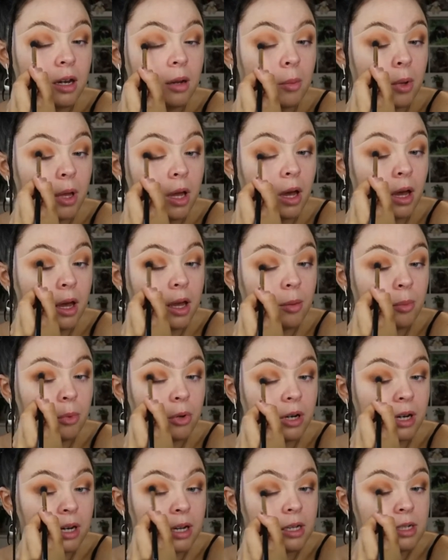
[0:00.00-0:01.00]
in my eye, but
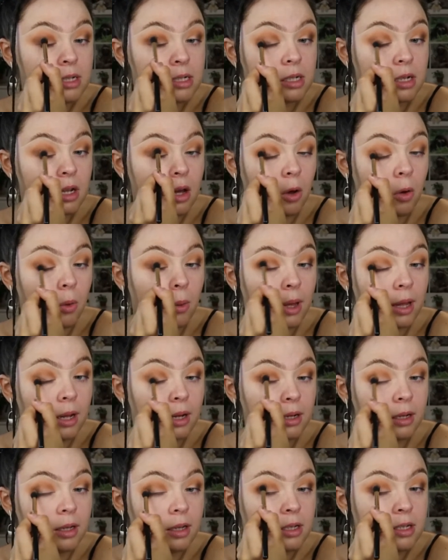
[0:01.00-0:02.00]
it is, oh
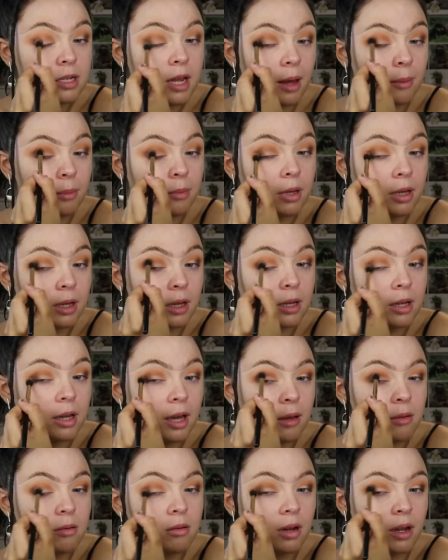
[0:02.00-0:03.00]
well, it's happening. I
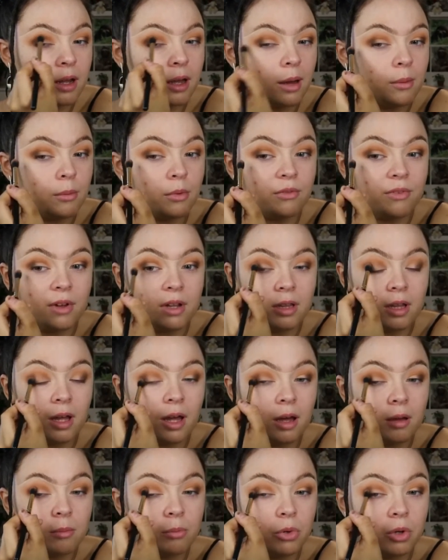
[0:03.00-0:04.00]
can't prevent
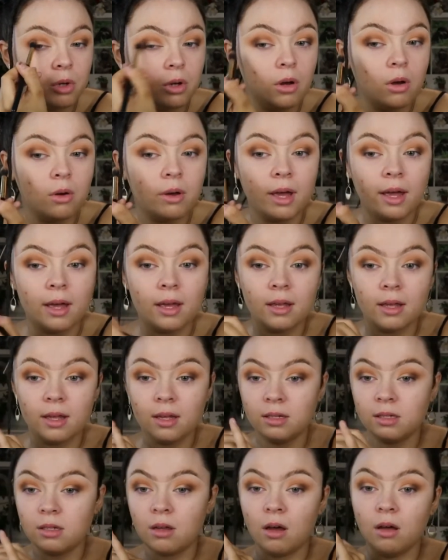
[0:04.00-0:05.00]
that, but okay,
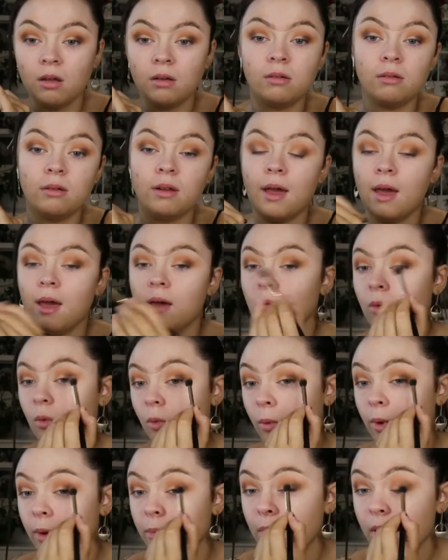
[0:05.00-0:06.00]
it's gone, yeah,
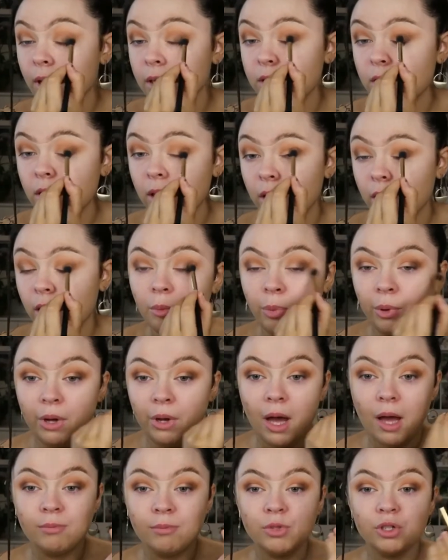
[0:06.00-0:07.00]
way past it. But
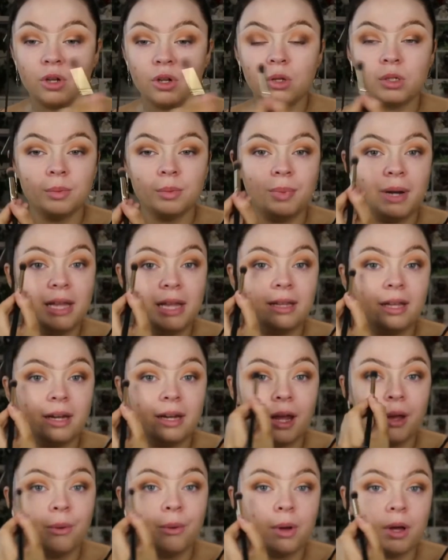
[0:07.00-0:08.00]
I'm just going to blend that
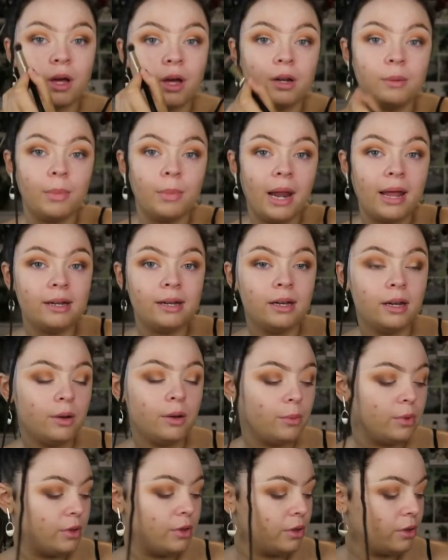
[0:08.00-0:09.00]
out and kind of blend it in
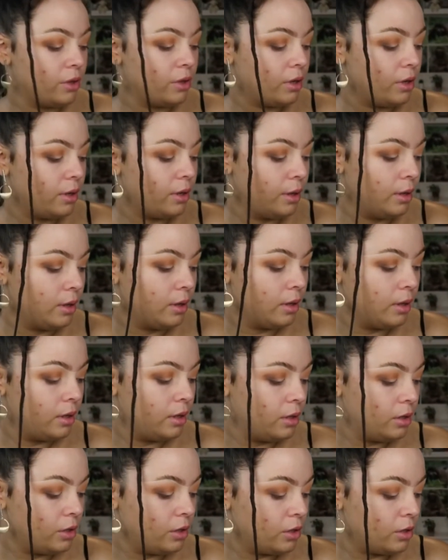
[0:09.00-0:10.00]
with the
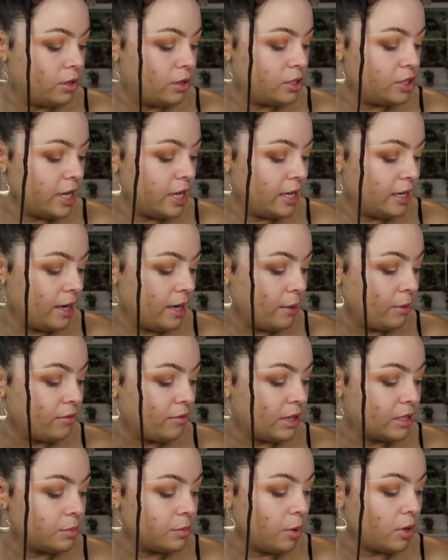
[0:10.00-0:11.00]
other shade now, if
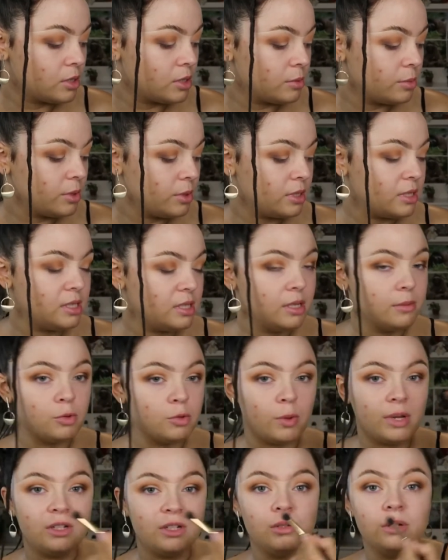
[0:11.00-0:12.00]
that's possible. This seems
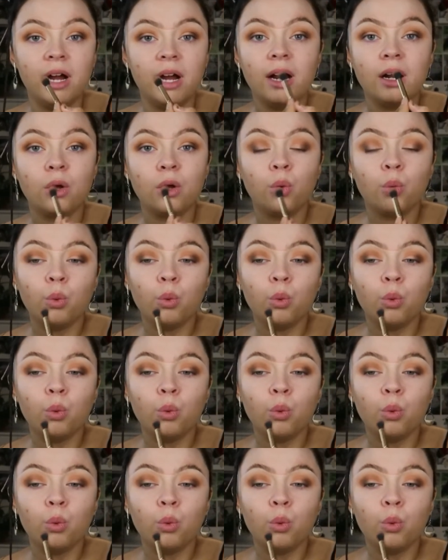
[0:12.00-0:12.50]
way too dark,